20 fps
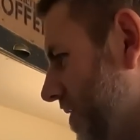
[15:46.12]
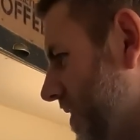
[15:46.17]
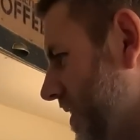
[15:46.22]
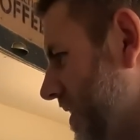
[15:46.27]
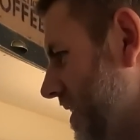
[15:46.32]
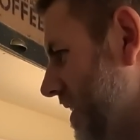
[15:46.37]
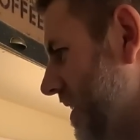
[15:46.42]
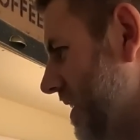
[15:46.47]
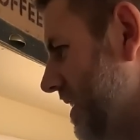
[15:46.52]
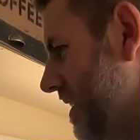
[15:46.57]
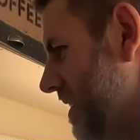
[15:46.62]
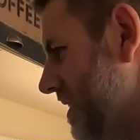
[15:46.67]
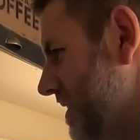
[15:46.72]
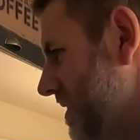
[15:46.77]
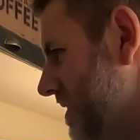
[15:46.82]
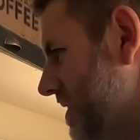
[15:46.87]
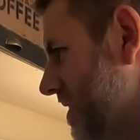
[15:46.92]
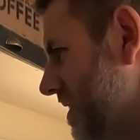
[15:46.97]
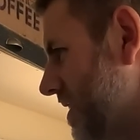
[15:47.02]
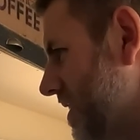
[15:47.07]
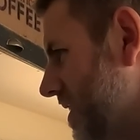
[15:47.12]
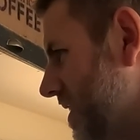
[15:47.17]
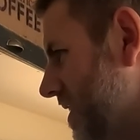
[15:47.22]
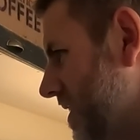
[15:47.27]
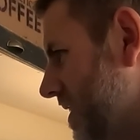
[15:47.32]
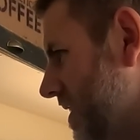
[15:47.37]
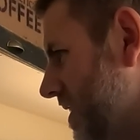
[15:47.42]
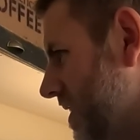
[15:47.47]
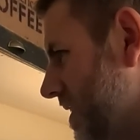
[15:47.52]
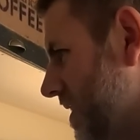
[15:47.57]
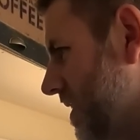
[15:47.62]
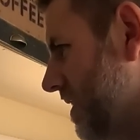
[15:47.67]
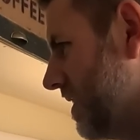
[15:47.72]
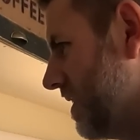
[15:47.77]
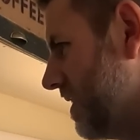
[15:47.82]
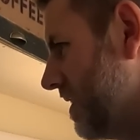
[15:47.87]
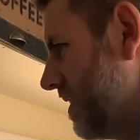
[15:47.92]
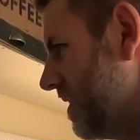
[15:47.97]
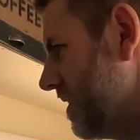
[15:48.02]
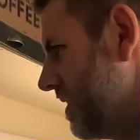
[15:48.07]
Something is.
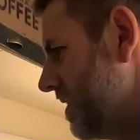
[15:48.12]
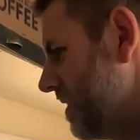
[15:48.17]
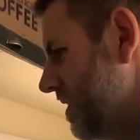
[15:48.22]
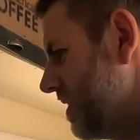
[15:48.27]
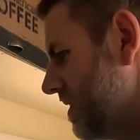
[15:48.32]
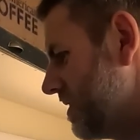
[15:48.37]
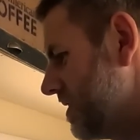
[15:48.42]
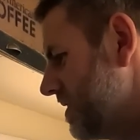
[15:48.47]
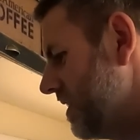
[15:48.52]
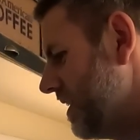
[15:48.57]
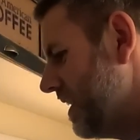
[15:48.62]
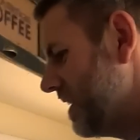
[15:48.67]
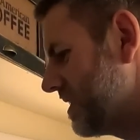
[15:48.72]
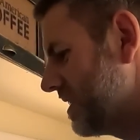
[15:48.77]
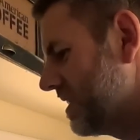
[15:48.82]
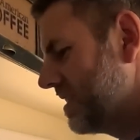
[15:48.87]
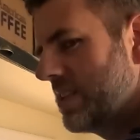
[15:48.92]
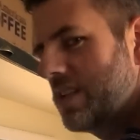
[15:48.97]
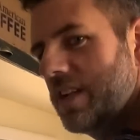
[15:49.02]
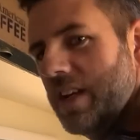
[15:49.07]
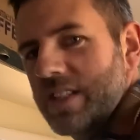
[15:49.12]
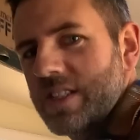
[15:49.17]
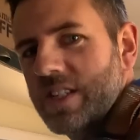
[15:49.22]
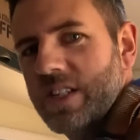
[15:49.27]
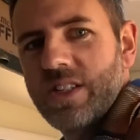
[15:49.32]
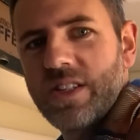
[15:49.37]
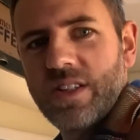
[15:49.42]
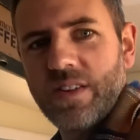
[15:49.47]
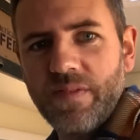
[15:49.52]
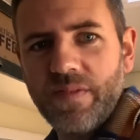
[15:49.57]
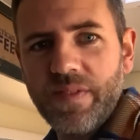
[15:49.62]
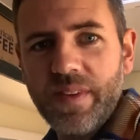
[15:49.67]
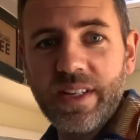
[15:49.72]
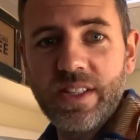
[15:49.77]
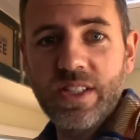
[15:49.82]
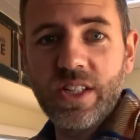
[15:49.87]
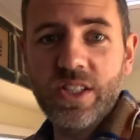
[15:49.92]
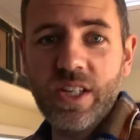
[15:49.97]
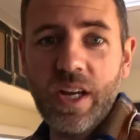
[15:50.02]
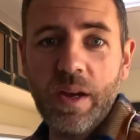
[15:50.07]
So that's
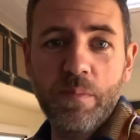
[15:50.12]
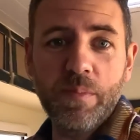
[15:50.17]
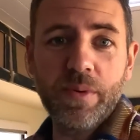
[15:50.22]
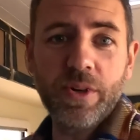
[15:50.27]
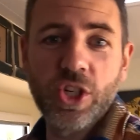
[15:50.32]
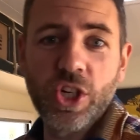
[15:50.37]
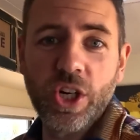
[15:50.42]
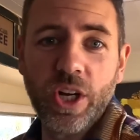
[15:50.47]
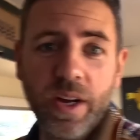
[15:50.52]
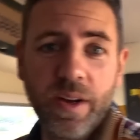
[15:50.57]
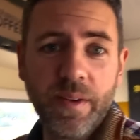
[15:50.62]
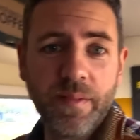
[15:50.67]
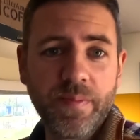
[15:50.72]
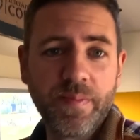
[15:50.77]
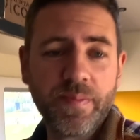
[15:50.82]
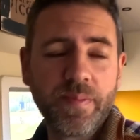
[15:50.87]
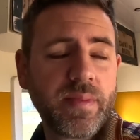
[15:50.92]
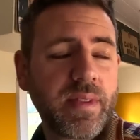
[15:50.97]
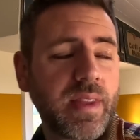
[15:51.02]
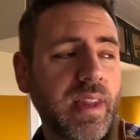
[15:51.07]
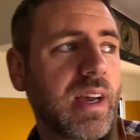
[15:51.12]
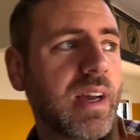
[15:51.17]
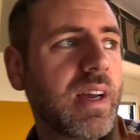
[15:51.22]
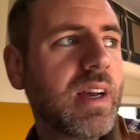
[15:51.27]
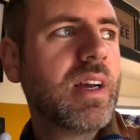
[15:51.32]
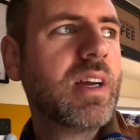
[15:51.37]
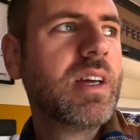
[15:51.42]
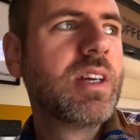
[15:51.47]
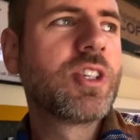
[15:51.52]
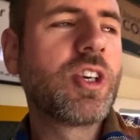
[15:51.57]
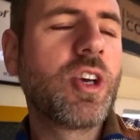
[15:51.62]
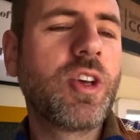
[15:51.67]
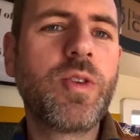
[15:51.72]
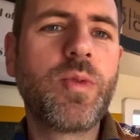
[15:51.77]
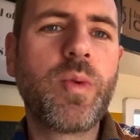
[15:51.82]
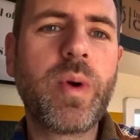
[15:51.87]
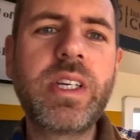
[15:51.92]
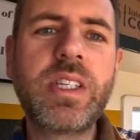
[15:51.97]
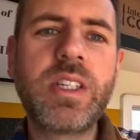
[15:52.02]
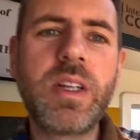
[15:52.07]
it's a temperature. So
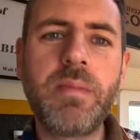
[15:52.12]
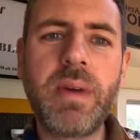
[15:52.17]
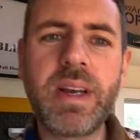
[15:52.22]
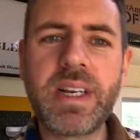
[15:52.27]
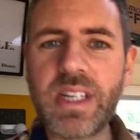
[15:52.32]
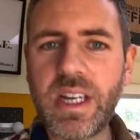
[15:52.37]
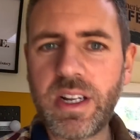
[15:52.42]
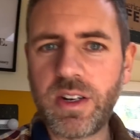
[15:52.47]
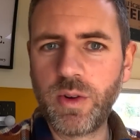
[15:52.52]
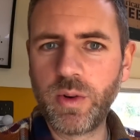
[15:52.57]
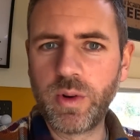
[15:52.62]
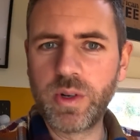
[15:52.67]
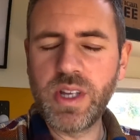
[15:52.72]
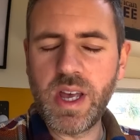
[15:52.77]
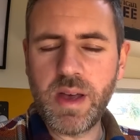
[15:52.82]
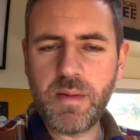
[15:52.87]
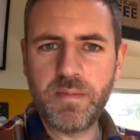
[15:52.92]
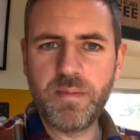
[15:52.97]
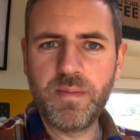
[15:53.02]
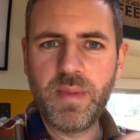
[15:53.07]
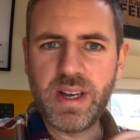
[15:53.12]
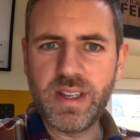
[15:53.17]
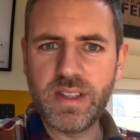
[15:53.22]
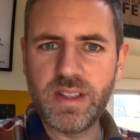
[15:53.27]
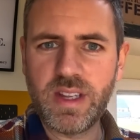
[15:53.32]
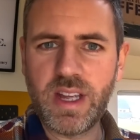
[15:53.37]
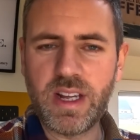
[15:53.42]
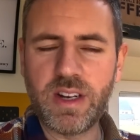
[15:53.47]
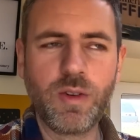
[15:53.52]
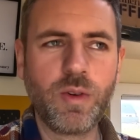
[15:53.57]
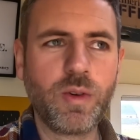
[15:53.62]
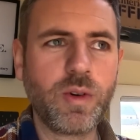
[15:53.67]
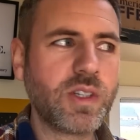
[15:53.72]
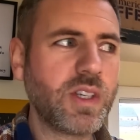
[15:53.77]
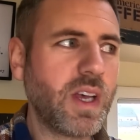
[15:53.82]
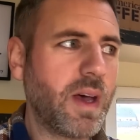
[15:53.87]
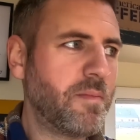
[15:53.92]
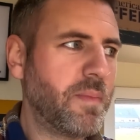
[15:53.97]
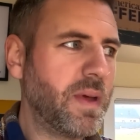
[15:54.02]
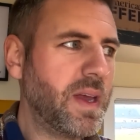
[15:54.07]
the reason it makes that noise, that
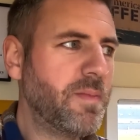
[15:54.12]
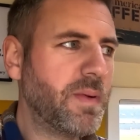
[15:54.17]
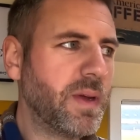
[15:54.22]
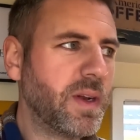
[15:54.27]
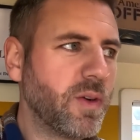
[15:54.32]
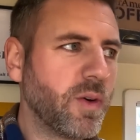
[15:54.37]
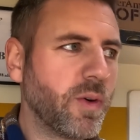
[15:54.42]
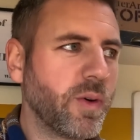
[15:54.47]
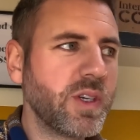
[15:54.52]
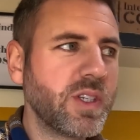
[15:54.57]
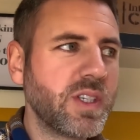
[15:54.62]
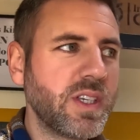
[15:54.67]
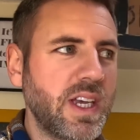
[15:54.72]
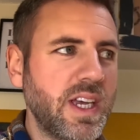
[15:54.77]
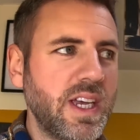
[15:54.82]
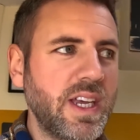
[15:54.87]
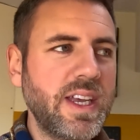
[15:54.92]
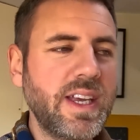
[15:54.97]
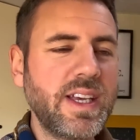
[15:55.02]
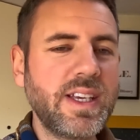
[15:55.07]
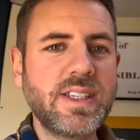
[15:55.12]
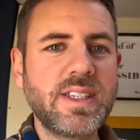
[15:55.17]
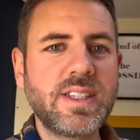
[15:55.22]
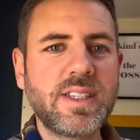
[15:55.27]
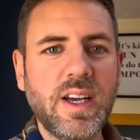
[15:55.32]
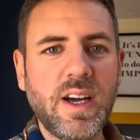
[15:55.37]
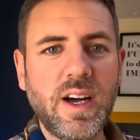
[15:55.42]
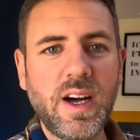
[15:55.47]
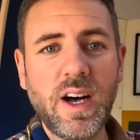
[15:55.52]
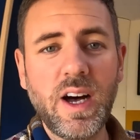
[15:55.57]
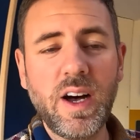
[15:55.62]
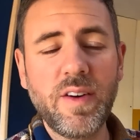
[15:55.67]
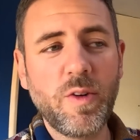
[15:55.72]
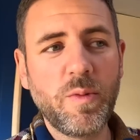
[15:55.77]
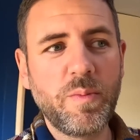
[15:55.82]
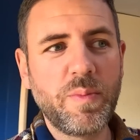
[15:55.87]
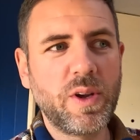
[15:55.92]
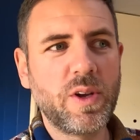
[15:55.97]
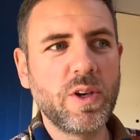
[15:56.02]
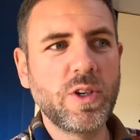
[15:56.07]
beeping noise, is
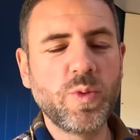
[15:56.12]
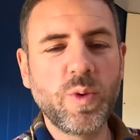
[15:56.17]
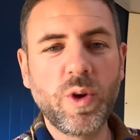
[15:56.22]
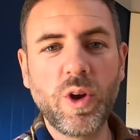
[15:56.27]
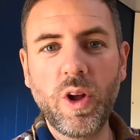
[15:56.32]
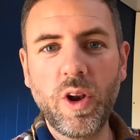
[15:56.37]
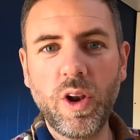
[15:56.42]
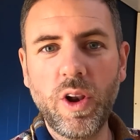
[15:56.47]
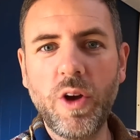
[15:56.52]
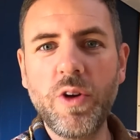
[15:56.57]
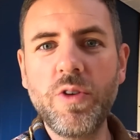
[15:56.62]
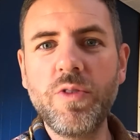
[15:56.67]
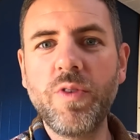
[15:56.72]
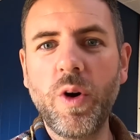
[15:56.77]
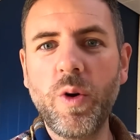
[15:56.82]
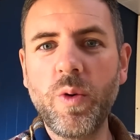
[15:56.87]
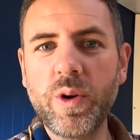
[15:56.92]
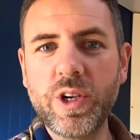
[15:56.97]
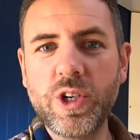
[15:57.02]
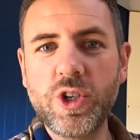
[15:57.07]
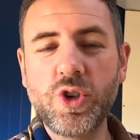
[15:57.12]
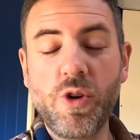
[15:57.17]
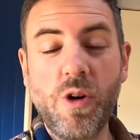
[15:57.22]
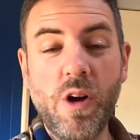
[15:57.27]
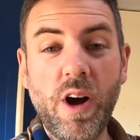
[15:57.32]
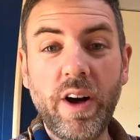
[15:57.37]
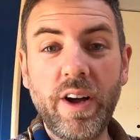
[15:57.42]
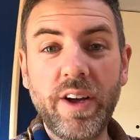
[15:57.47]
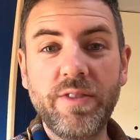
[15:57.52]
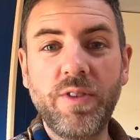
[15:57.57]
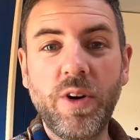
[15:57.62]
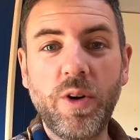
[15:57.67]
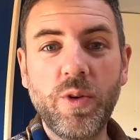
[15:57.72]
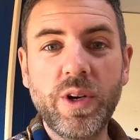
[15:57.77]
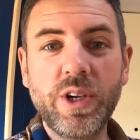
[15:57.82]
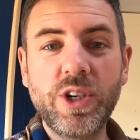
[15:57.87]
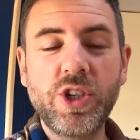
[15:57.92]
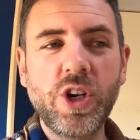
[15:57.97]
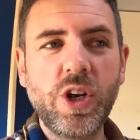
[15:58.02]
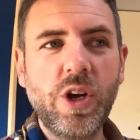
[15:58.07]
either because we've got a low voltage or a high
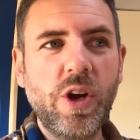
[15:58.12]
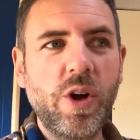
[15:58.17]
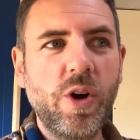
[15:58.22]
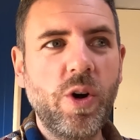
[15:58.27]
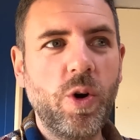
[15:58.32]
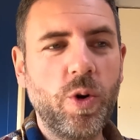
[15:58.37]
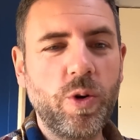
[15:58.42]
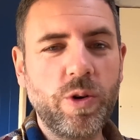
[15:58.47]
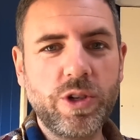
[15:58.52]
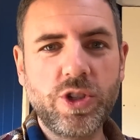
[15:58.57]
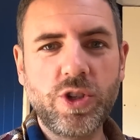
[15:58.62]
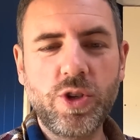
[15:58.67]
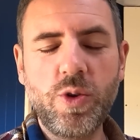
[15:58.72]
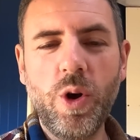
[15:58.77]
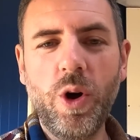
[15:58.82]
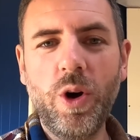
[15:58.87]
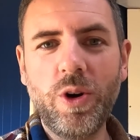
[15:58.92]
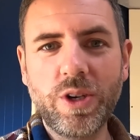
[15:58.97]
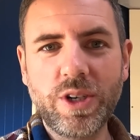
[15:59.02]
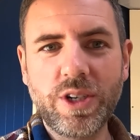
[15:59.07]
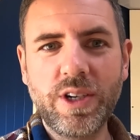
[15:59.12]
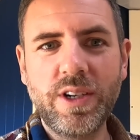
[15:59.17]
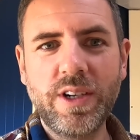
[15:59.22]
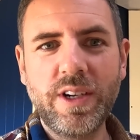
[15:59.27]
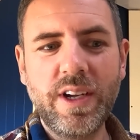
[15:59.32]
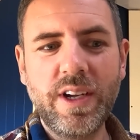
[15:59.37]
voltage, or it's too hot.